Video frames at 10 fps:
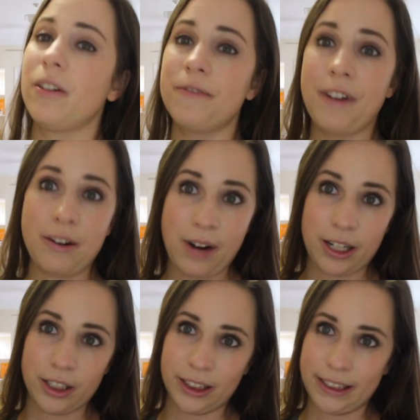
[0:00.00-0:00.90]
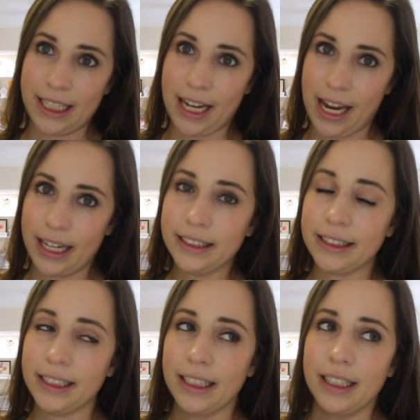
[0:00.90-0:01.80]
Fuddruckers
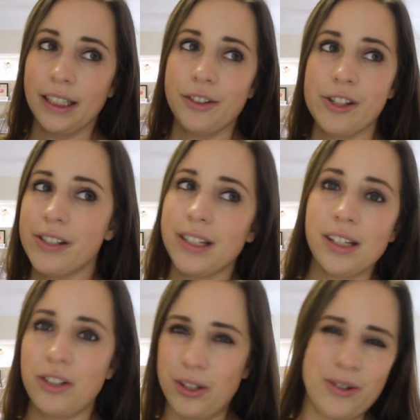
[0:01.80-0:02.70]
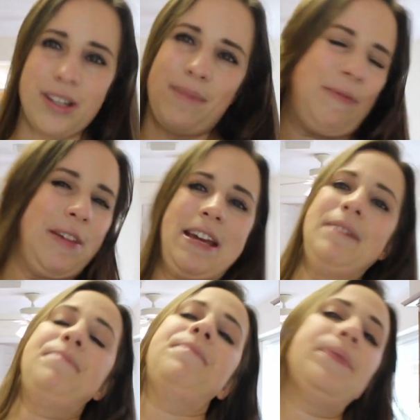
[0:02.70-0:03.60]
tonight just to do something.
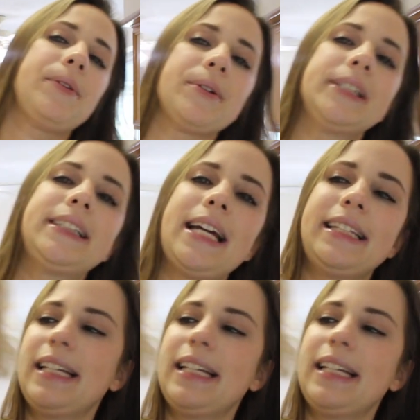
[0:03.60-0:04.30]
I'm gonna take the